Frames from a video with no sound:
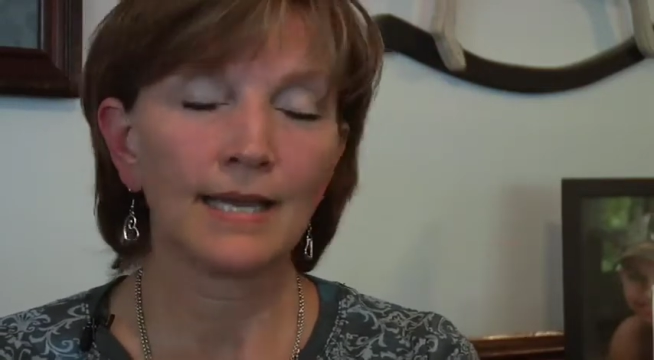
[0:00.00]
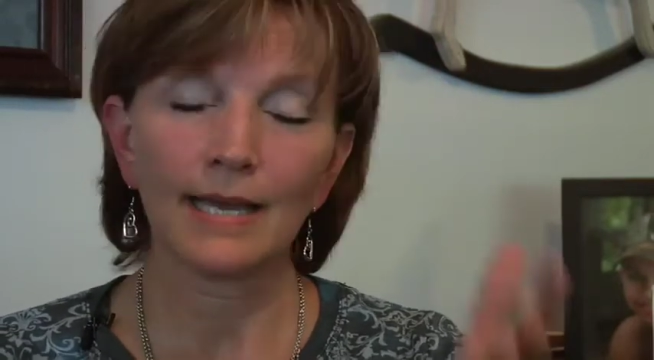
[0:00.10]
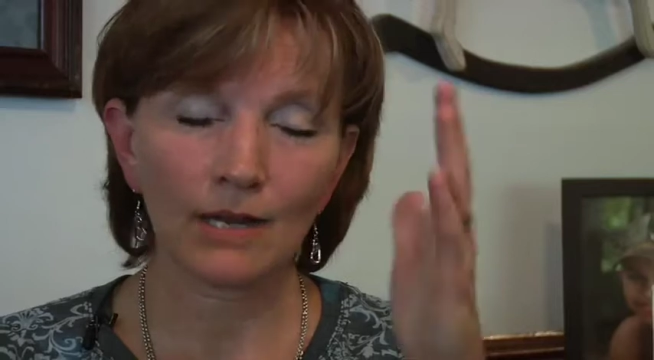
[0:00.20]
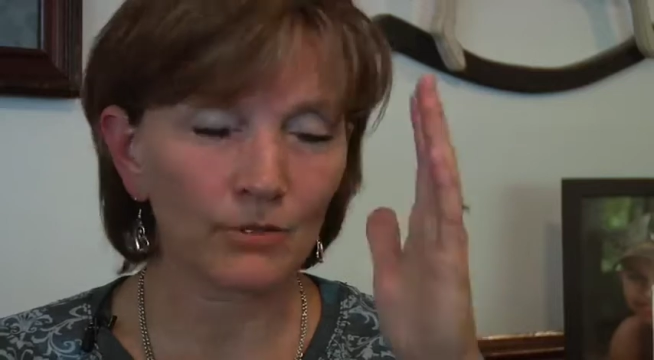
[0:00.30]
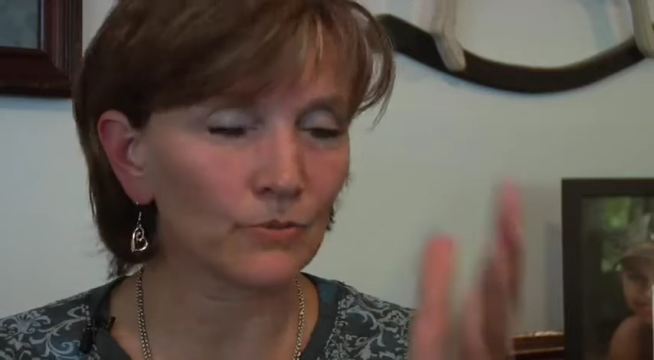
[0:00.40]

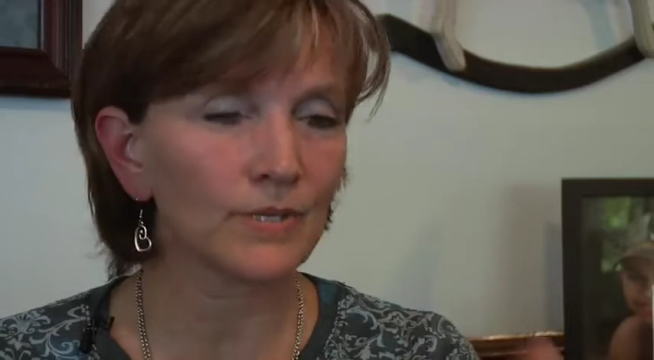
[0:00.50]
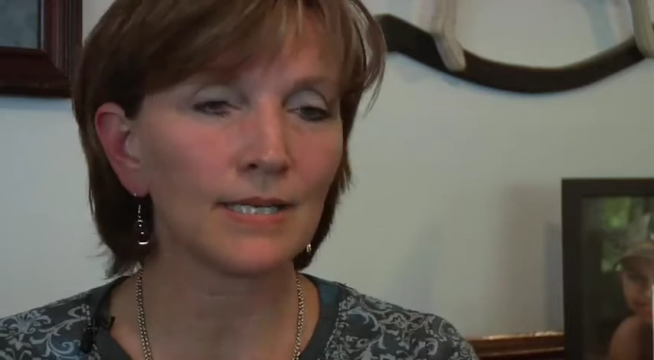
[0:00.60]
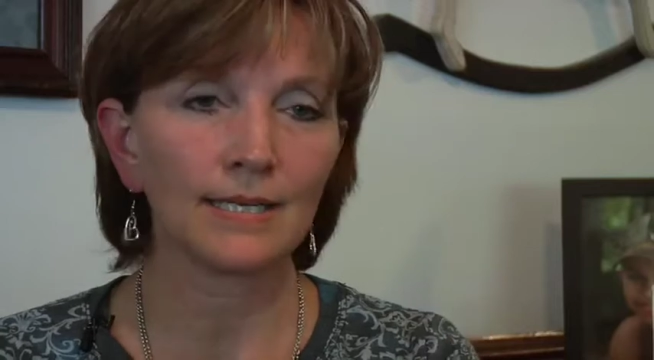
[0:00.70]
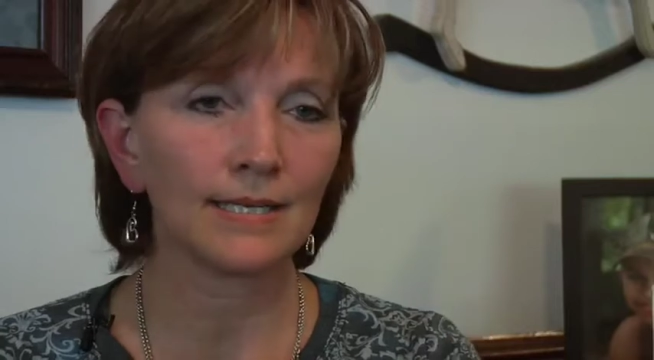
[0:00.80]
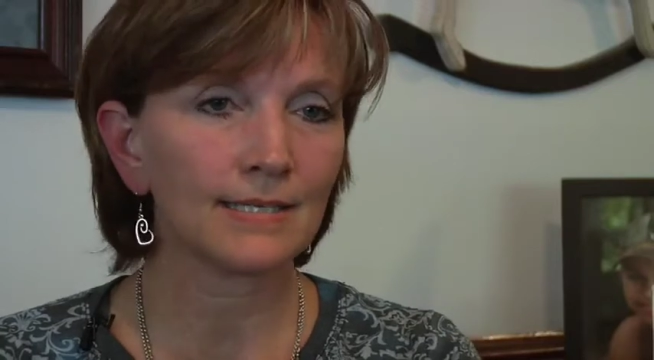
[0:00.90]
and I was
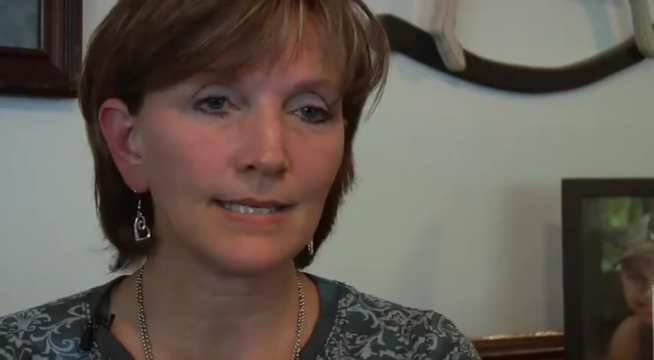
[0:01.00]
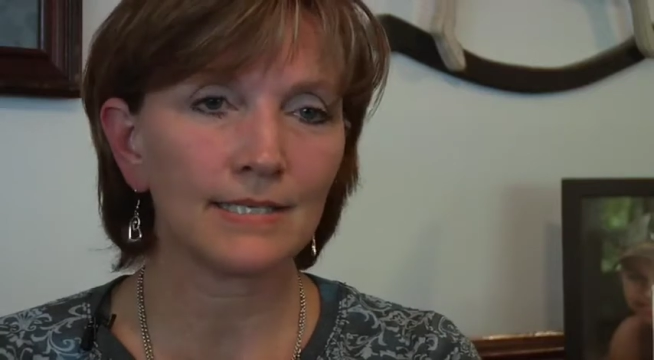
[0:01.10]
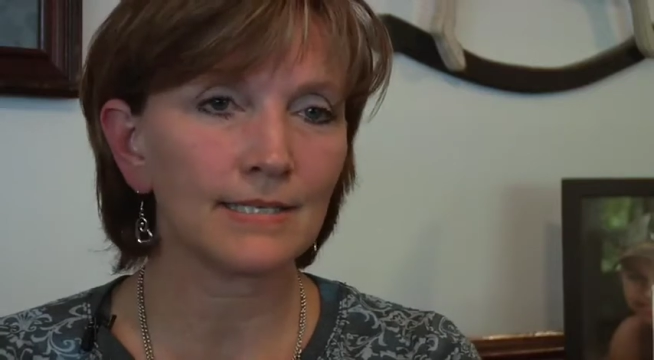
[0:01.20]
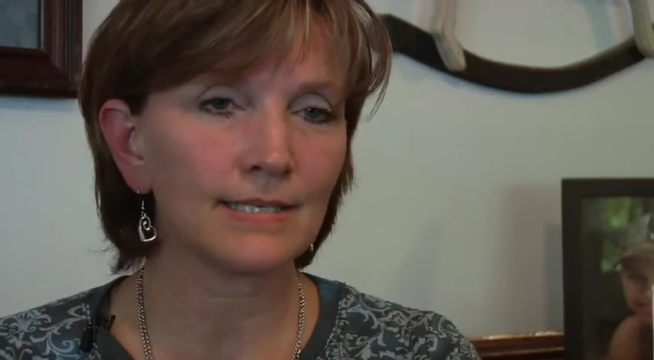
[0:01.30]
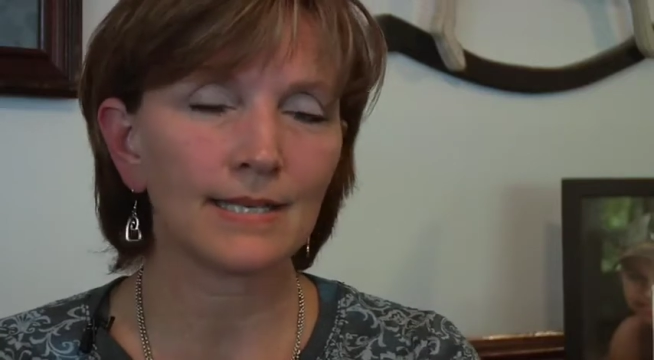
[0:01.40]
really
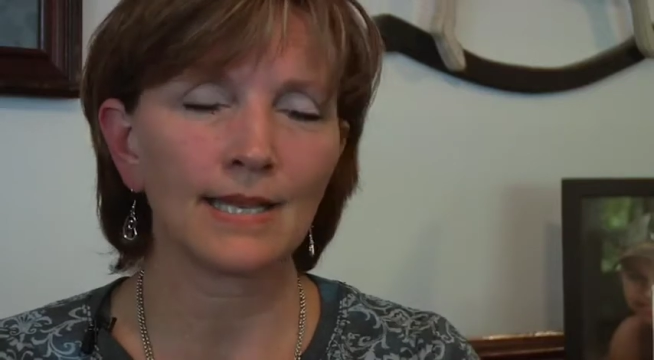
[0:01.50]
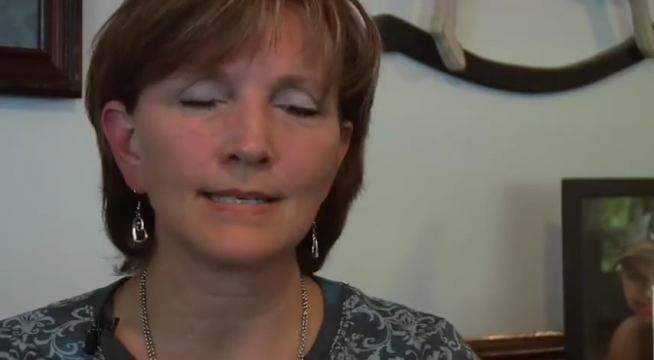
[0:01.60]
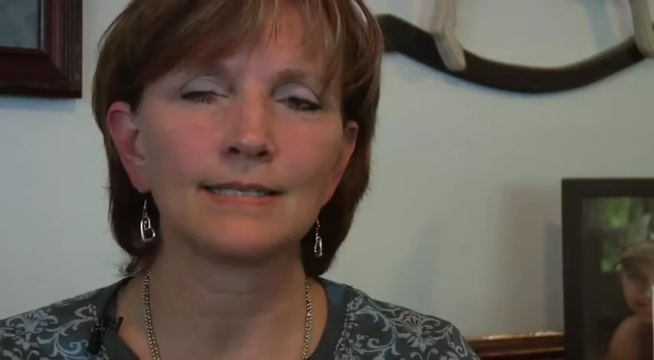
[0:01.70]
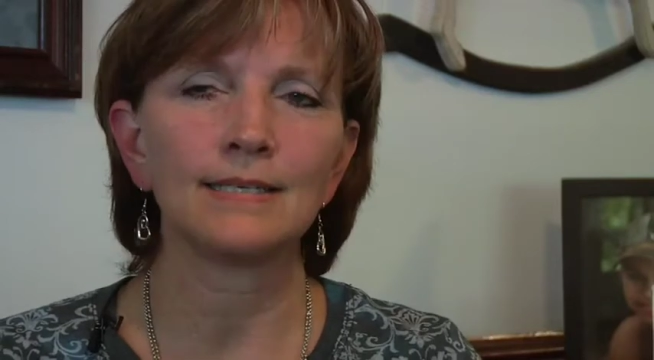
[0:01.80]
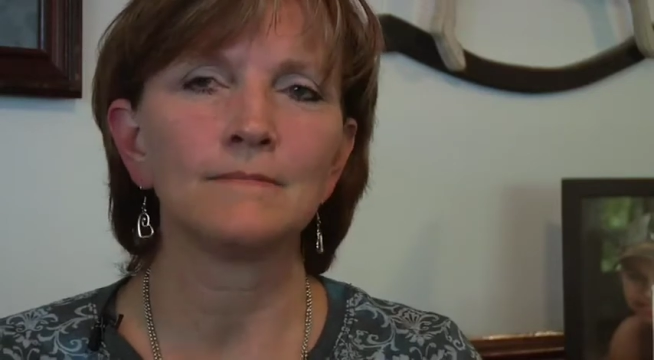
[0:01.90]
teaching it to
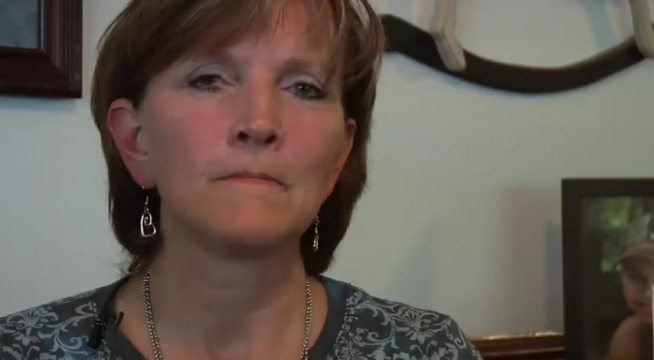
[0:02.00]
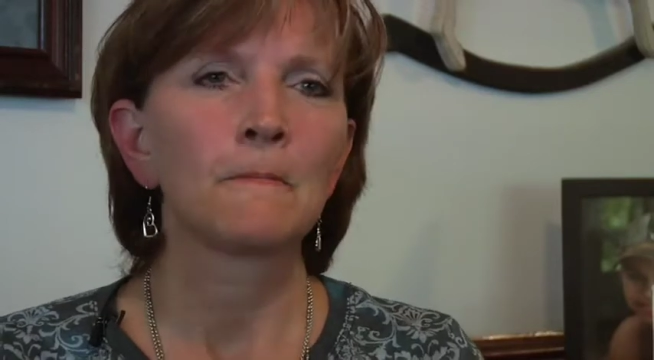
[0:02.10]
Casey.